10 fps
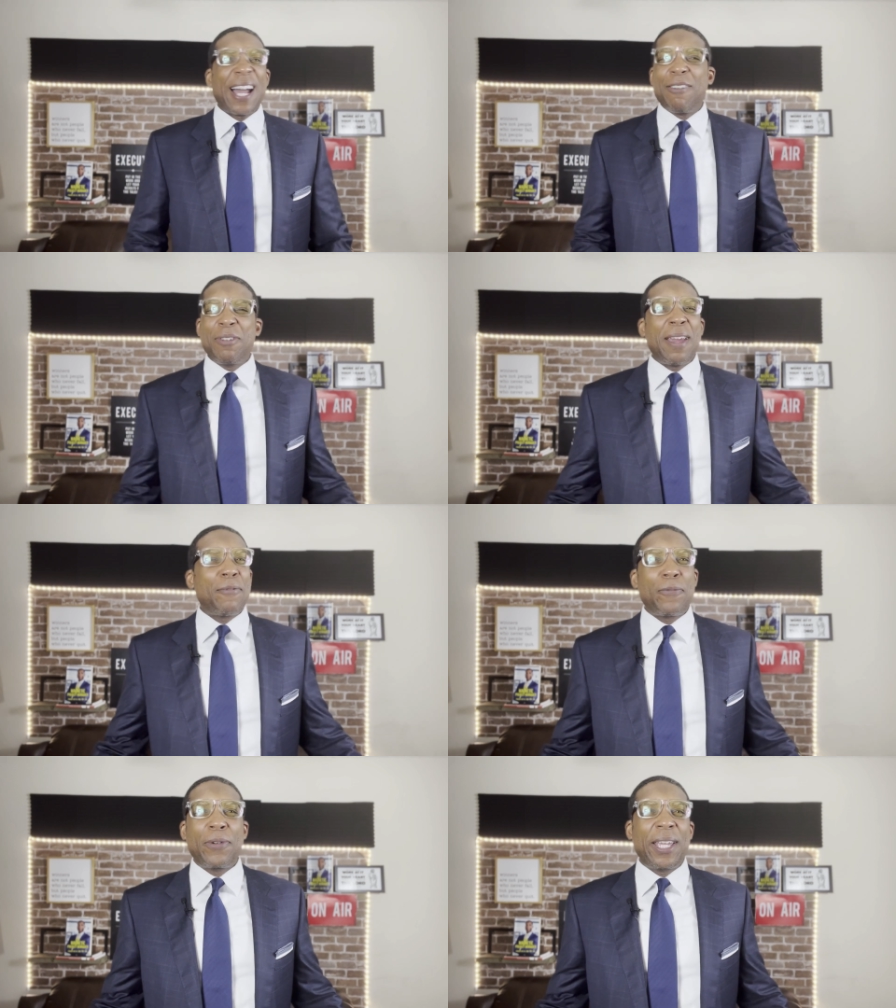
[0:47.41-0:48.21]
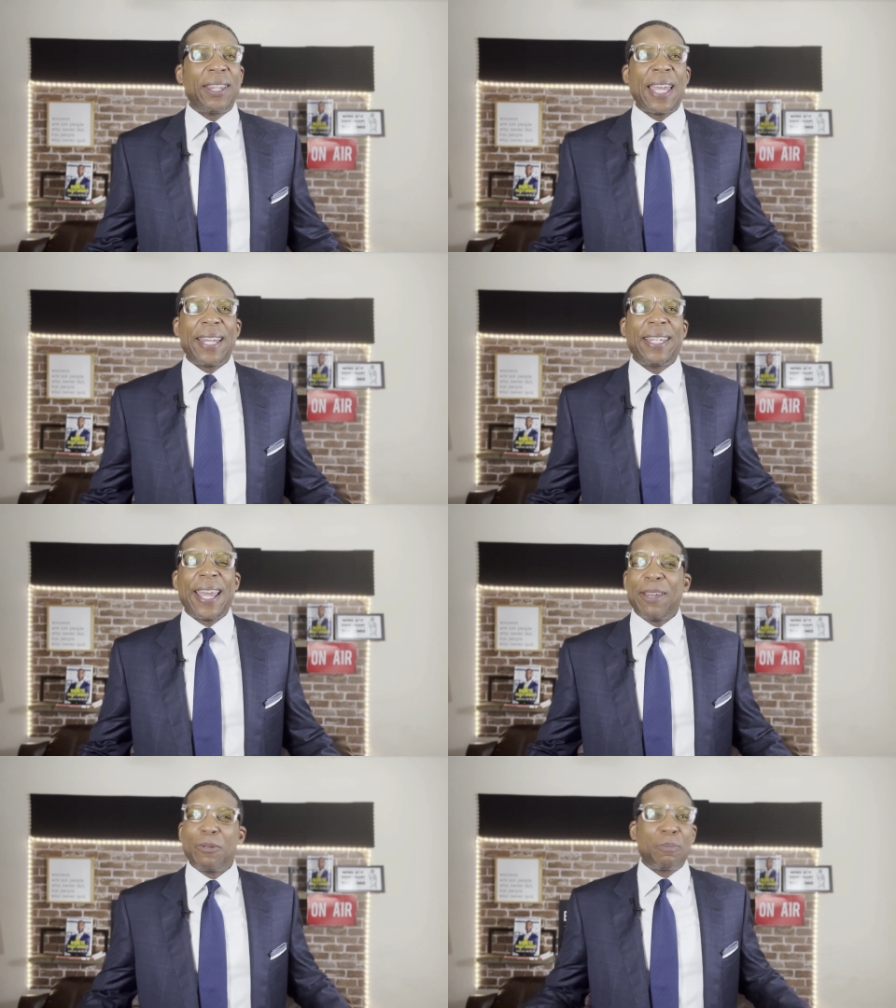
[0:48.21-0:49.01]
I'll never forget that
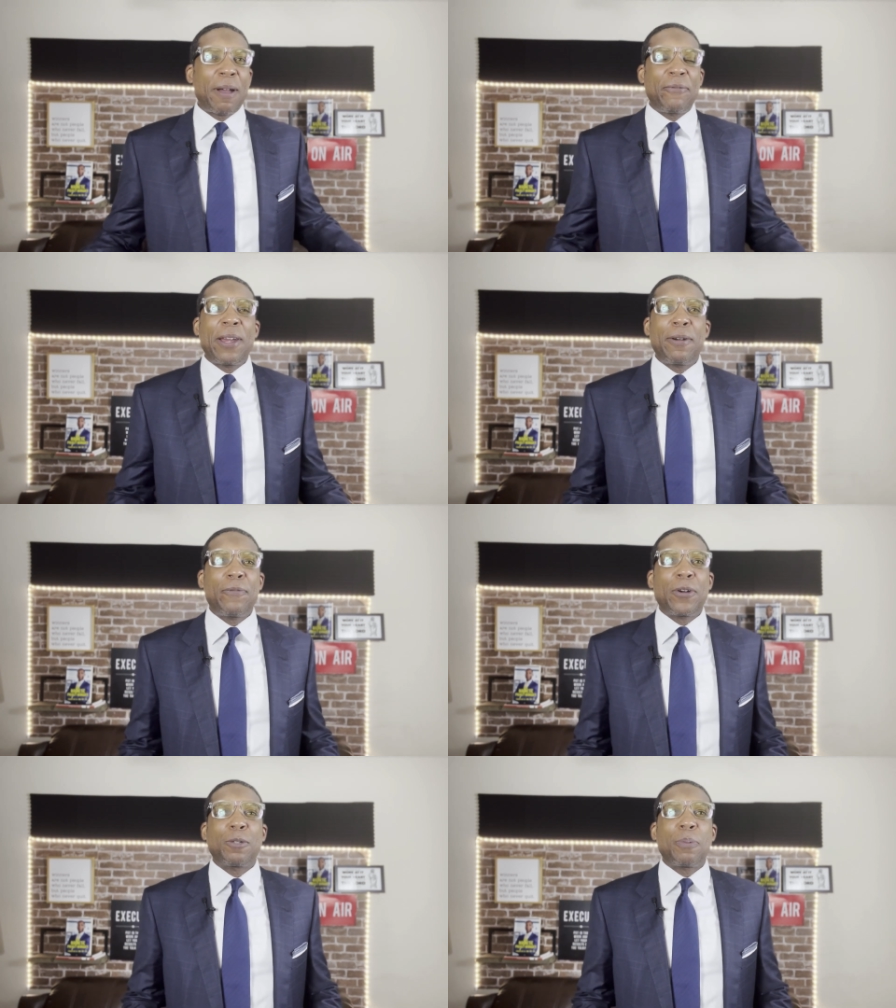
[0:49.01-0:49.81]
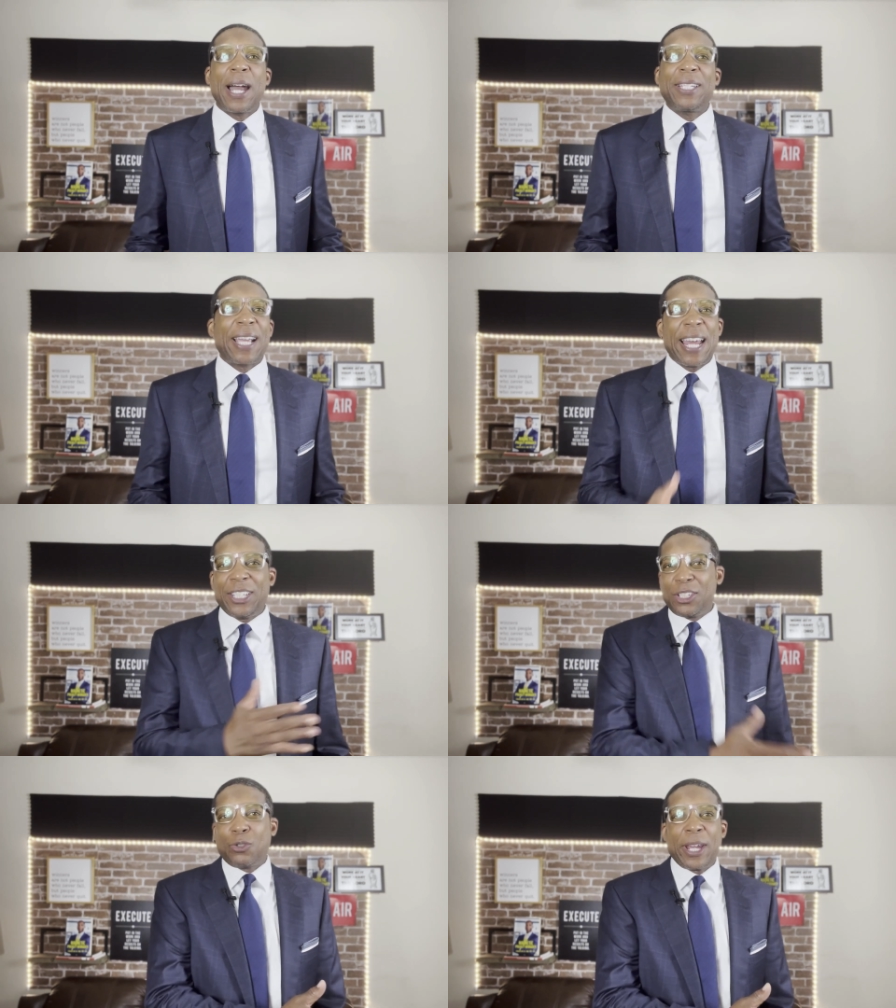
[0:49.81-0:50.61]
day. It was my very first project. I
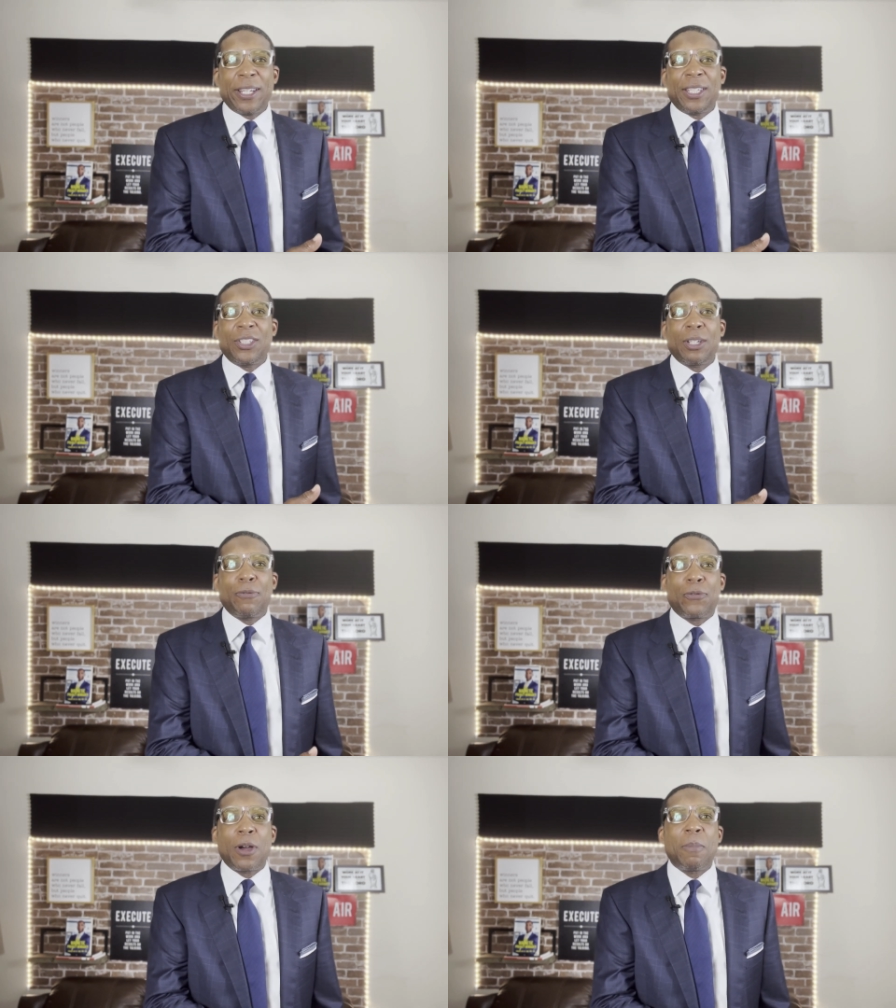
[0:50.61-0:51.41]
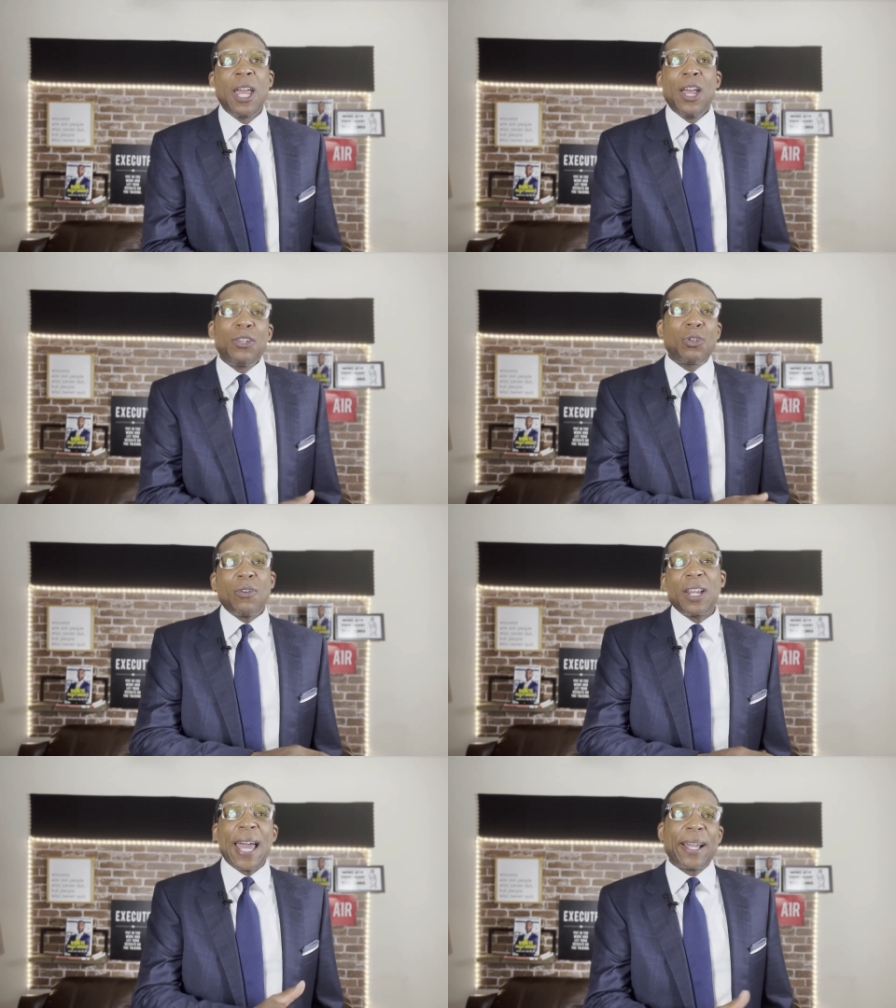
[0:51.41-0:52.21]
just transitioned from
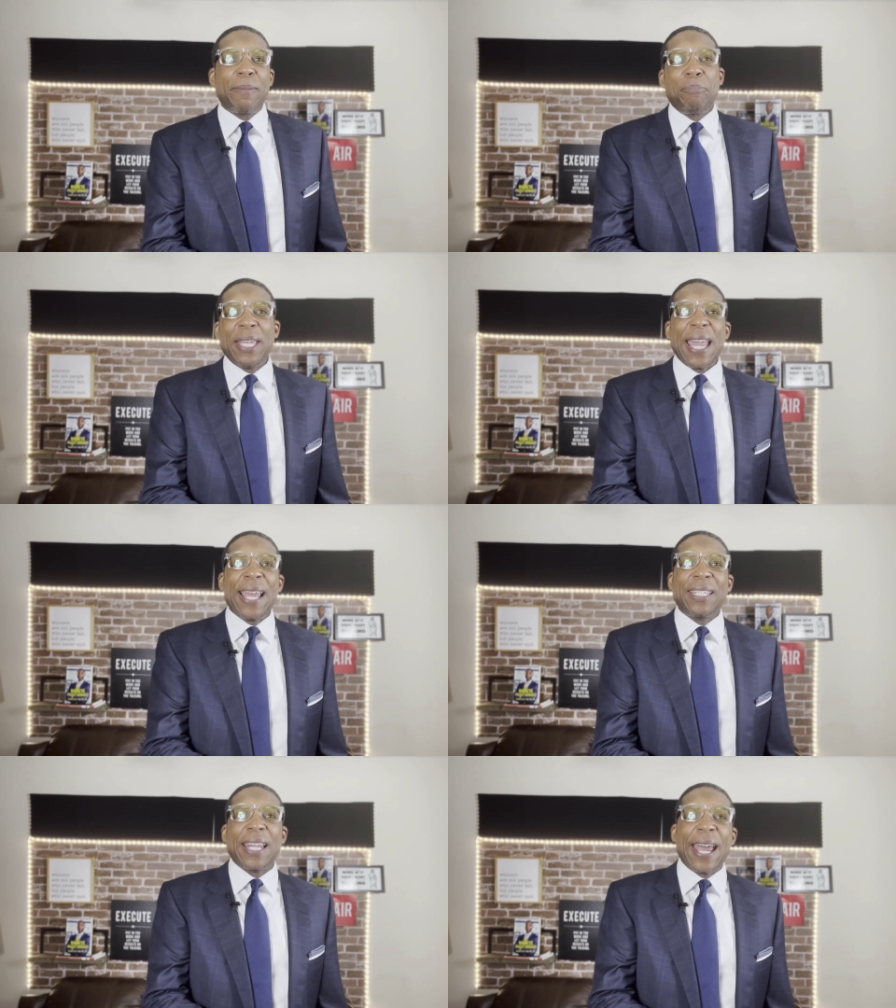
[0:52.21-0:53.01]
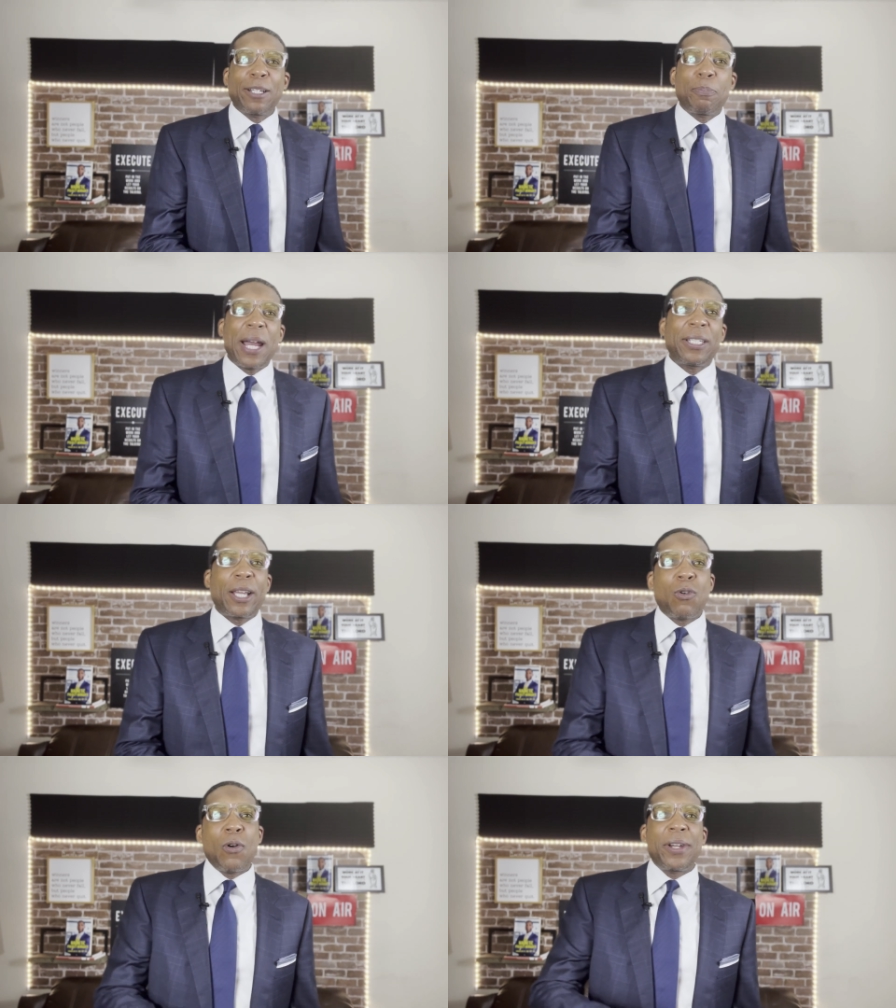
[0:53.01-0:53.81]
sort of like a BA slash
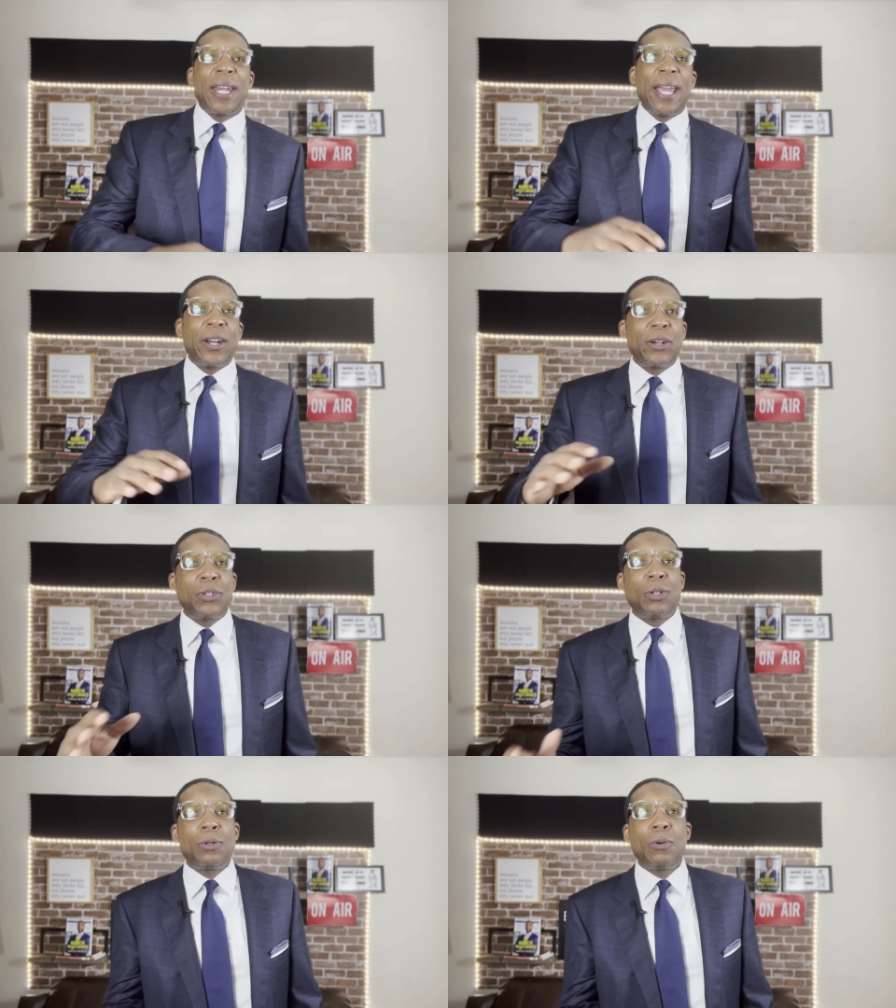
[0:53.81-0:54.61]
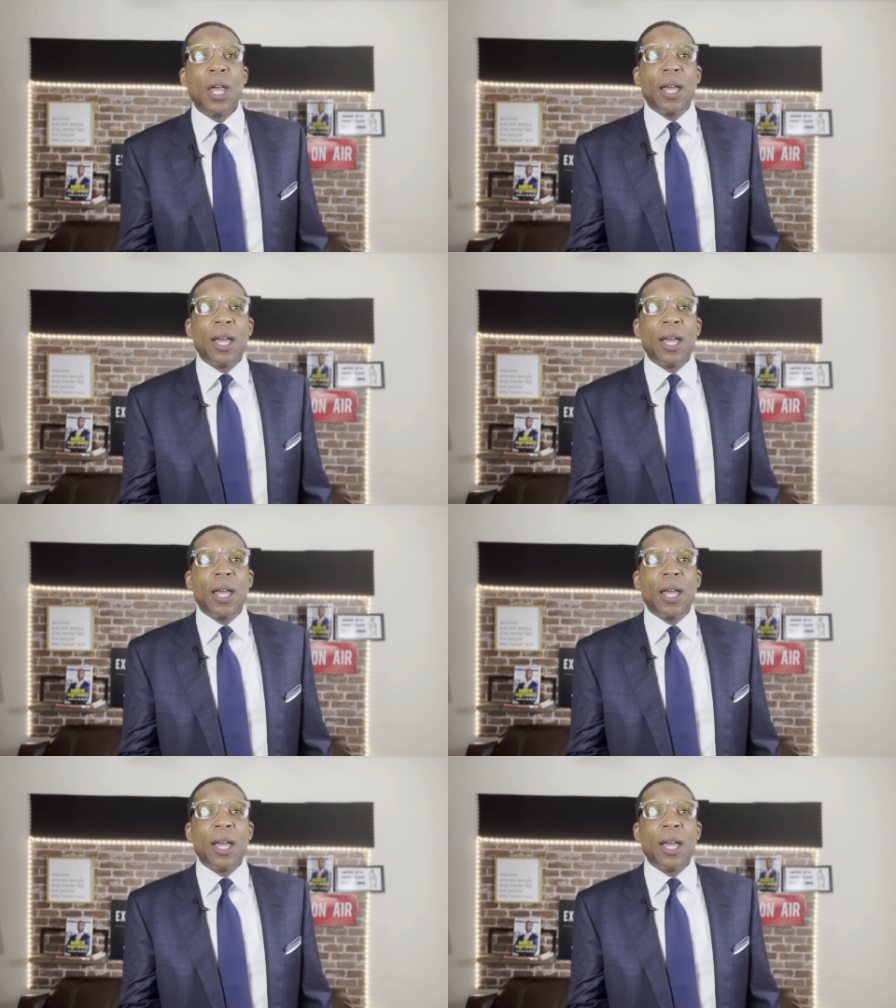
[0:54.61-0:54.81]
project coordinator to